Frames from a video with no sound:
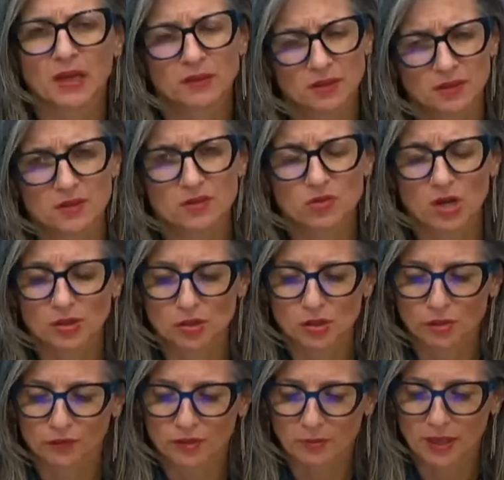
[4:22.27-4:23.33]
the
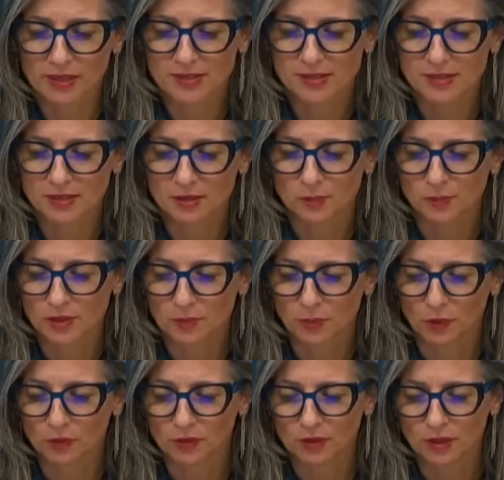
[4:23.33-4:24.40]
destruction of the Palestinian
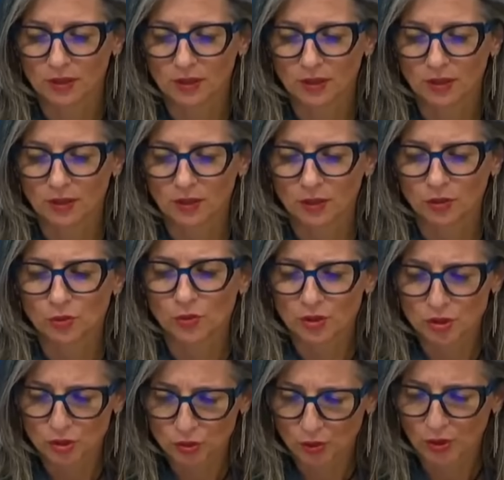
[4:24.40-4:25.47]
people, to
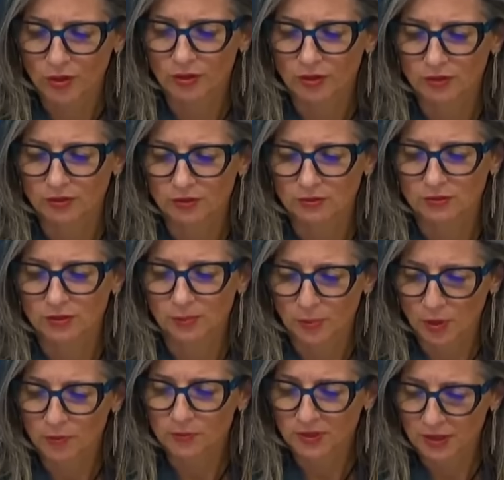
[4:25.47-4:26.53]
ensure the
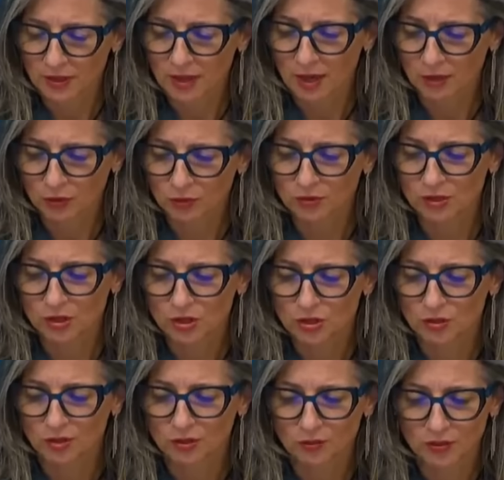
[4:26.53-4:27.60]
prompt and
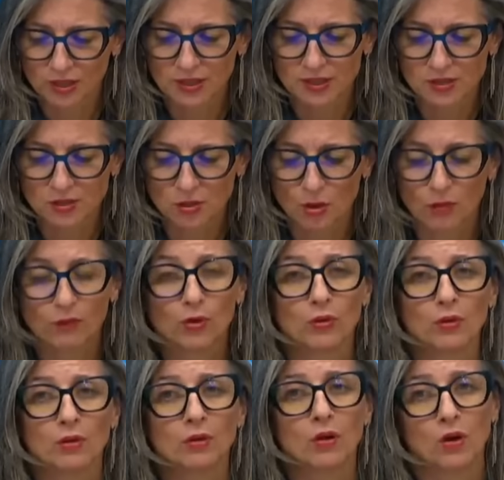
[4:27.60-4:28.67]
unconditional release of
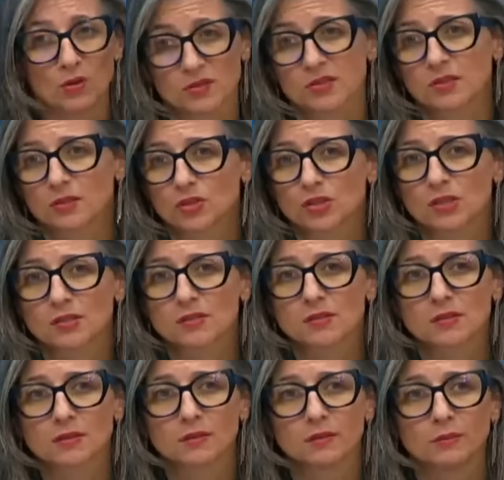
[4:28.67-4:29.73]
all
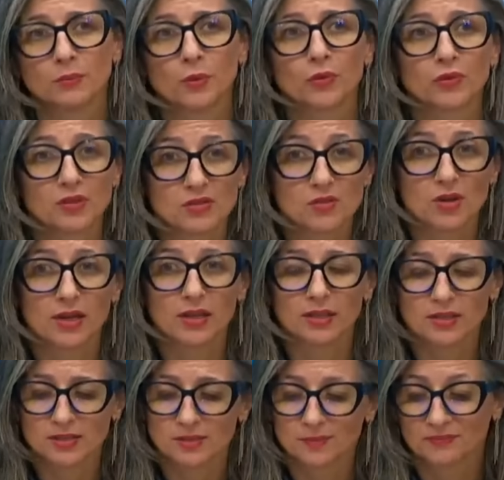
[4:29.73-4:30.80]
hostages, both
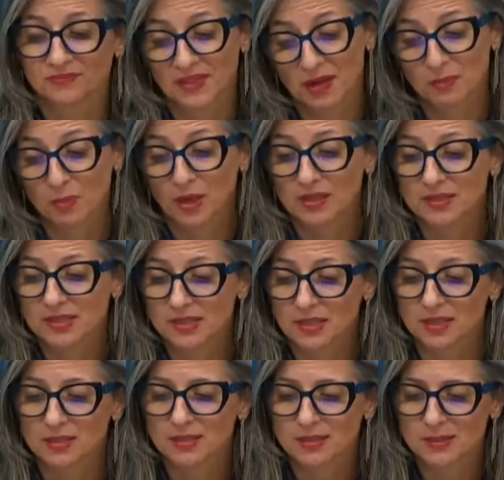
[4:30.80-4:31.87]
Israelis and
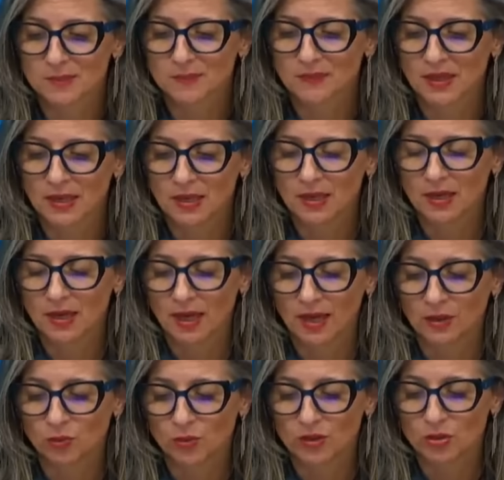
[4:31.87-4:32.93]
Palestinians,
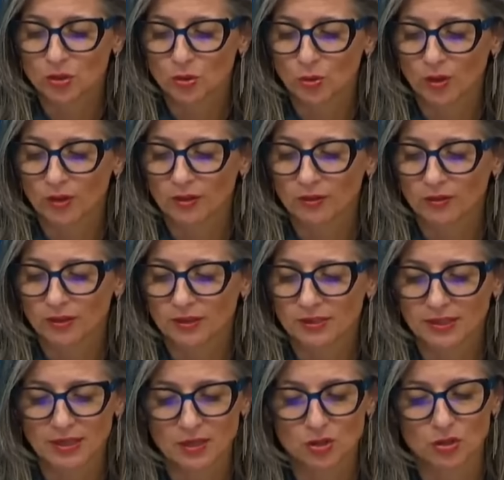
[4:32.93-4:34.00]
and to ensure
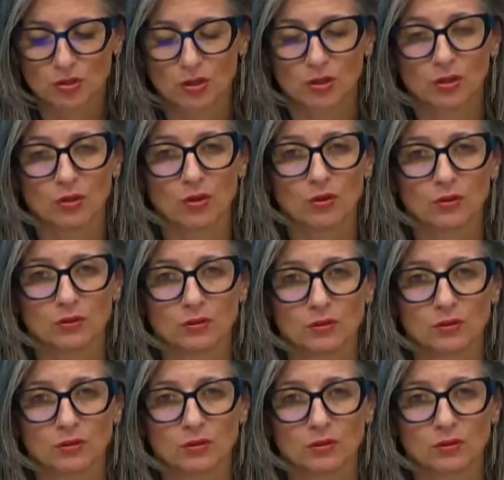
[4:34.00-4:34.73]
international law